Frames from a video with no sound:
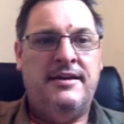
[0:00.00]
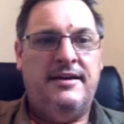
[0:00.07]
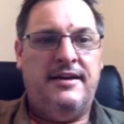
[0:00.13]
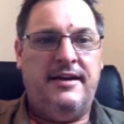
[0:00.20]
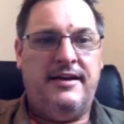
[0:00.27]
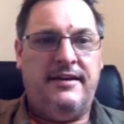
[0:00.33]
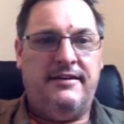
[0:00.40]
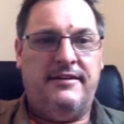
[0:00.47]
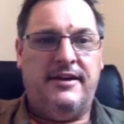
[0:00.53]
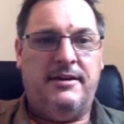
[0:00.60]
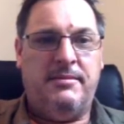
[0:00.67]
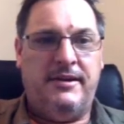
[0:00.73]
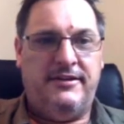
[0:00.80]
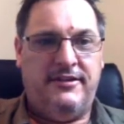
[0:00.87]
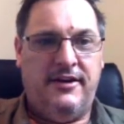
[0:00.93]
uh,
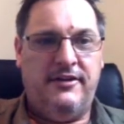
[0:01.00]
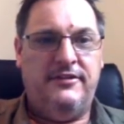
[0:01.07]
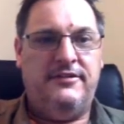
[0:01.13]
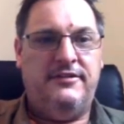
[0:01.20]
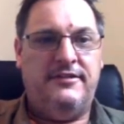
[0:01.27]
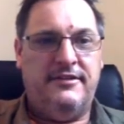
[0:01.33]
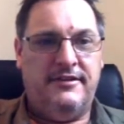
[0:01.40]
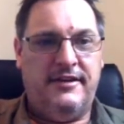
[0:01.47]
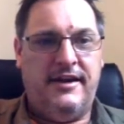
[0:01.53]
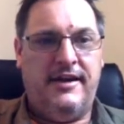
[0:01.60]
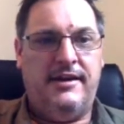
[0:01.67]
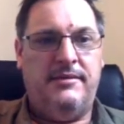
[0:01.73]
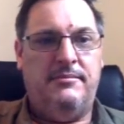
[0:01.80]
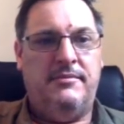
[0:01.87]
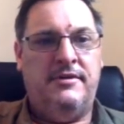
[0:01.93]
database host
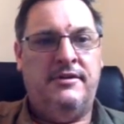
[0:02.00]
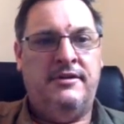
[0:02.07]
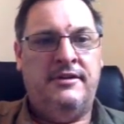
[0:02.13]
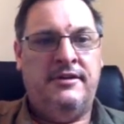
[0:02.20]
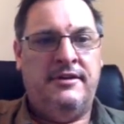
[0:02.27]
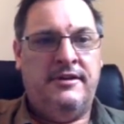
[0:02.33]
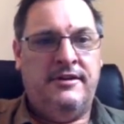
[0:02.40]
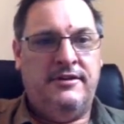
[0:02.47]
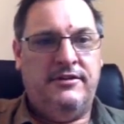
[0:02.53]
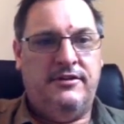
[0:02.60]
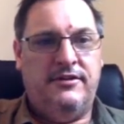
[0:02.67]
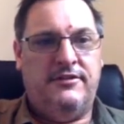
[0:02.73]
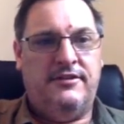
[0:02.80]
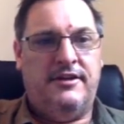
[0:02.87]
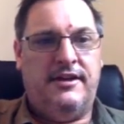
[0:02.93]
name,
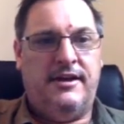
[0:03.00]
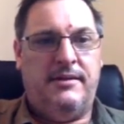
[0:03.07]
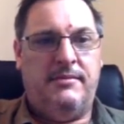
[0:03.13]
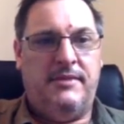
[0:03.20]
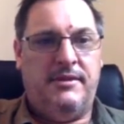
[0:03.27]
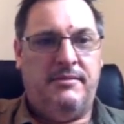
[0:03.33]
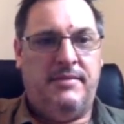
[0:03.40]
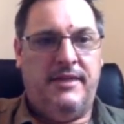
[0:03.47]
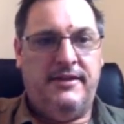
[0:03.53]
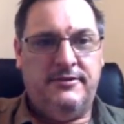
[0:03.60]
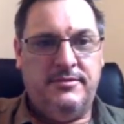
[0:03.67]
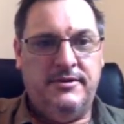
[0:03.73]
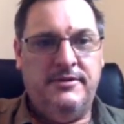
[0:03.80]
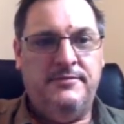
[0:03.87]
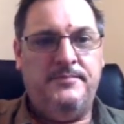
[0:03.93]
username, and
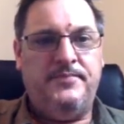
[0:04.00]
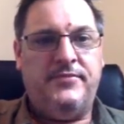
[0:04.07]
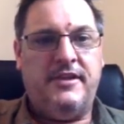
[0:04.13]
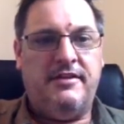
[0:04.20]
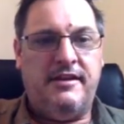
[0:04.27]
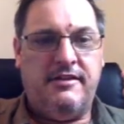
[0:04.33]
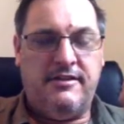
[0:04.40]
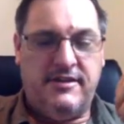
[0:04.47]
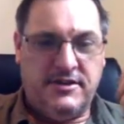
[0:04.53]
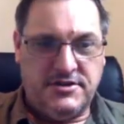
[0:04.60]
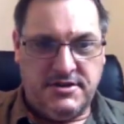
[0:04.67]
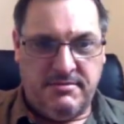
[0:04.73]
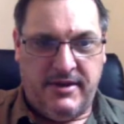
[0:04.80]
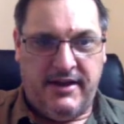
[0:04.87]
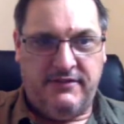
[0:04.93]
password. They're the things
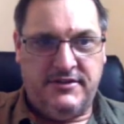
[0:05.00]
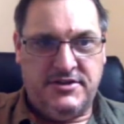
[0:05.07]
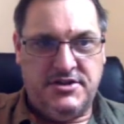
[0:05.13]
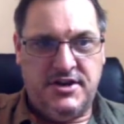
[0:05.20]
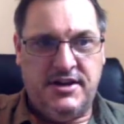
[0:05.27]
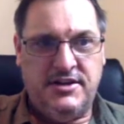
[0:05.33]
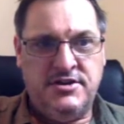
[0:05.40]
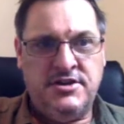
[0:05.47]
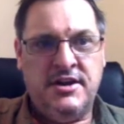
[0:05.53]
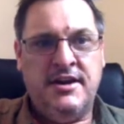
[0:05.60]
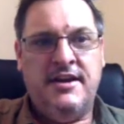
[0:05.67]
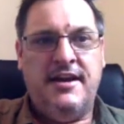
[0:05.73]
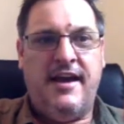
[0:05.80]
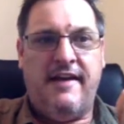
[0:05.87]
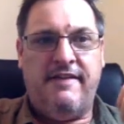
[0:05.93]
you may have to change,
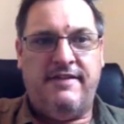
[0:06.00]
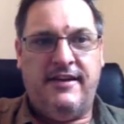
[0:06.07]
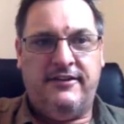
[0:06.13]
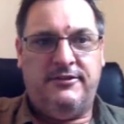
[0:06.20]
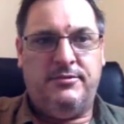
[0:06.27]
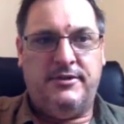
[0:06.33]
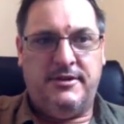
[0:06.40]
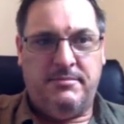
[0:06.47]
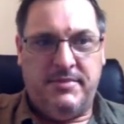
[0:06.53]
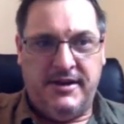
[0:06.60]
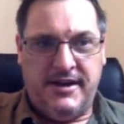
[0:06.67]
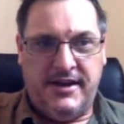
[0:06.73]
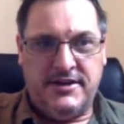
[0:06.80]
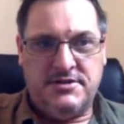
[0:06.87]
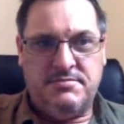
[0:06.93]
and that's what the
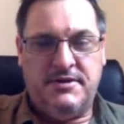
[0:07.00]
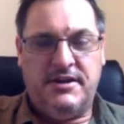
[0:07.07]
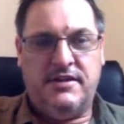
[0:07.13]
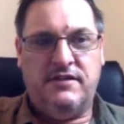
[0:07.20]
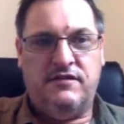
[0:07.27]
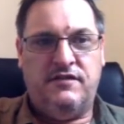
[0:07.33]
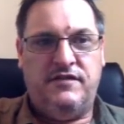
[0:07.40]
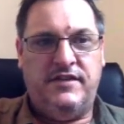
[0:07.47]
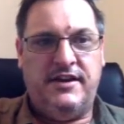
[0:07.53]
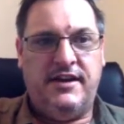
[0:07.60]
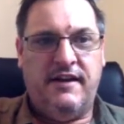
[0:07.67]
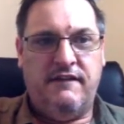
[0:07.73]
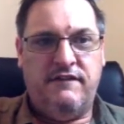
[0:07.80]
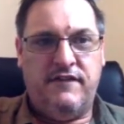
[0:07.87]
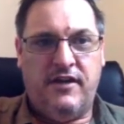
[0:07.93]
P H P
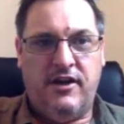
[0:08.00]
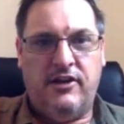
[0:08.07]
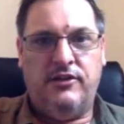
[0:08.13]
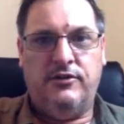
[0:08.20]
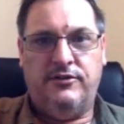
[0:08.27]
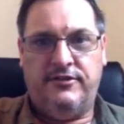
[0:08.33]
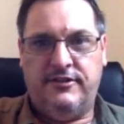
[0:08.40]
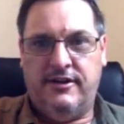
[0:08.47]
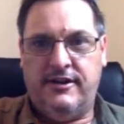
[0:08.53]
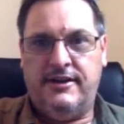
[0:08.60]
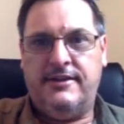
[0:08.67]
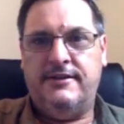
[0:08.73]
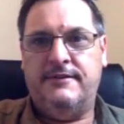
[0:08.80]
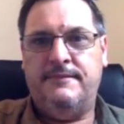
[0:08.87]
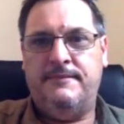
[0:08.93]
config file looks
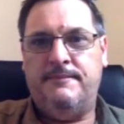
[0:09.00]
like.